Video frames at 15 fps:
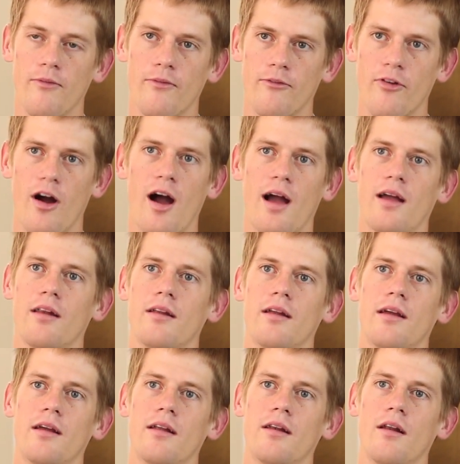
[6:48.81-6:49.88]
fried
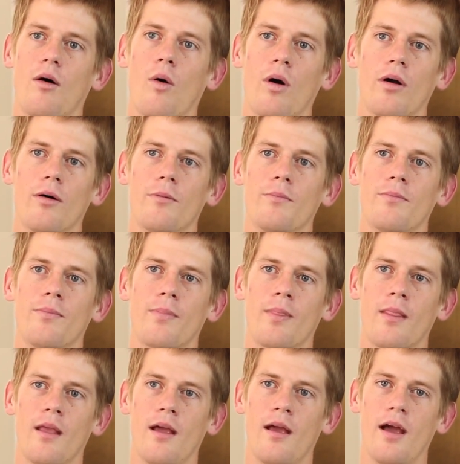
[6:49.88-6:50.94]
in oil.
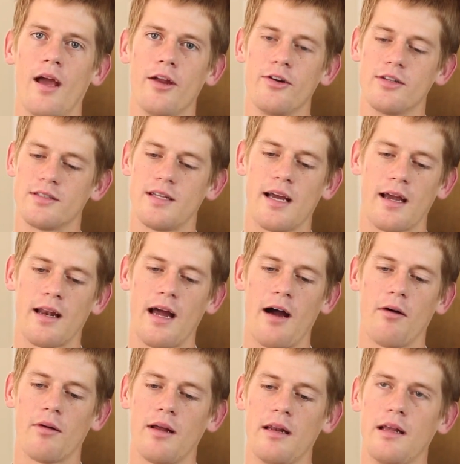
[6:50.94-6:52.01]
And you just take it
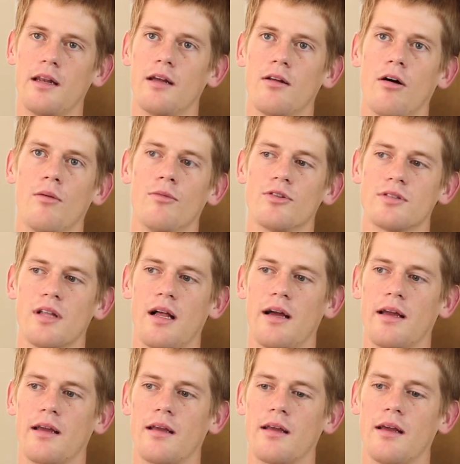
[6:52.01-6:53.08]
out and eat it almost
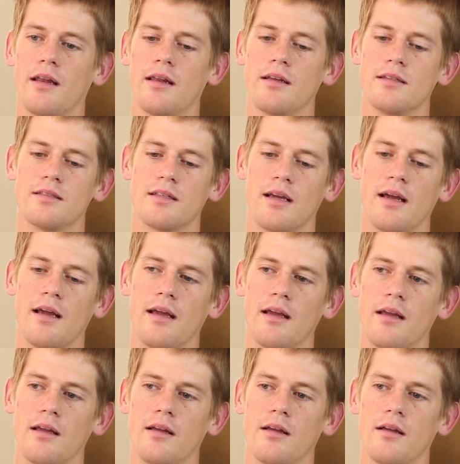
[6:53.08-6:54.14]
like it is
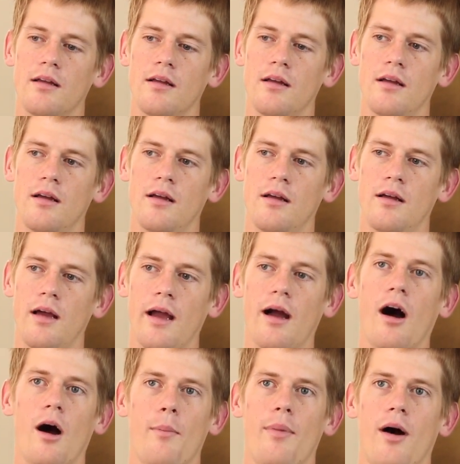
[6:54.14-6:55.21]
a
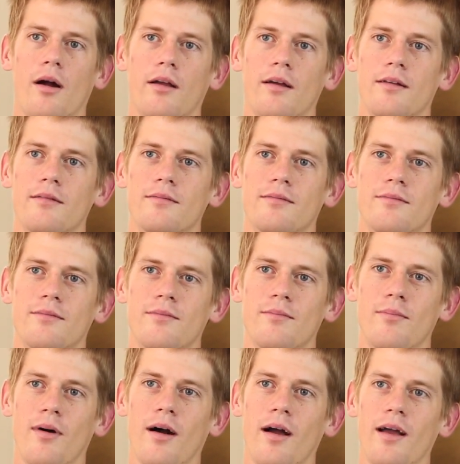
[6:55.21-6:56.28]
Hot Pocket,
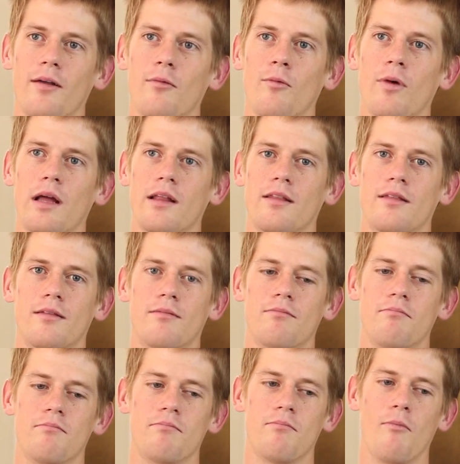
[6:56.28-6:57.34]
but with
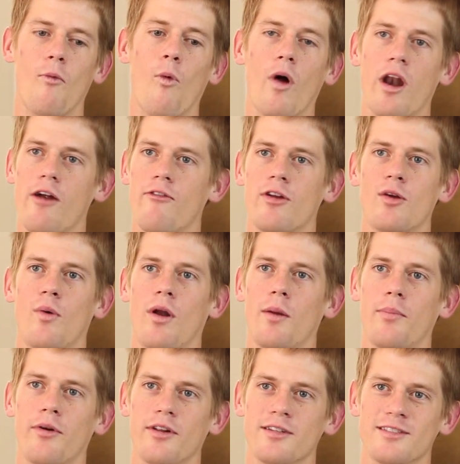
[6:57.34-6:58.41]
whatever you want to
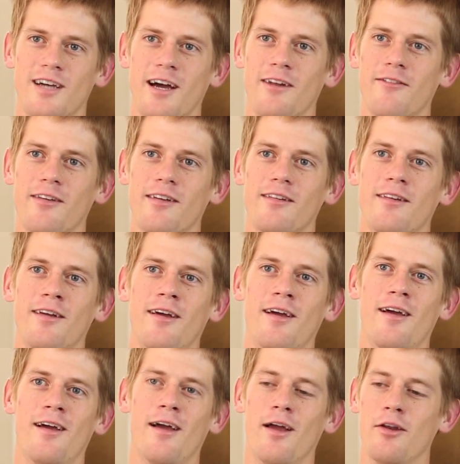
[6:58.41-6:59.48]
put inside of it.
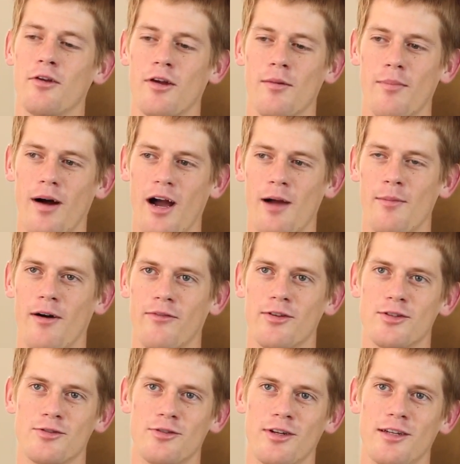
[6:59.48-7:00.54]
And you can buy them off
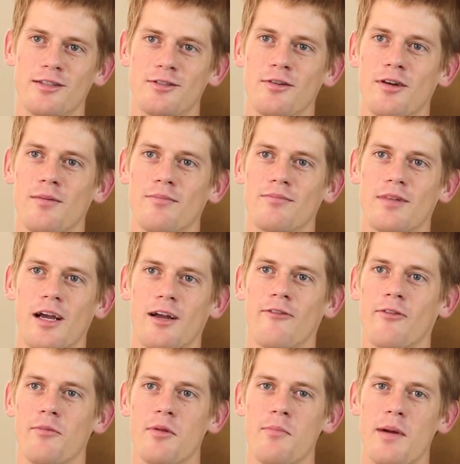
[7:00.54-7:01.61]
the streets, you can take them from the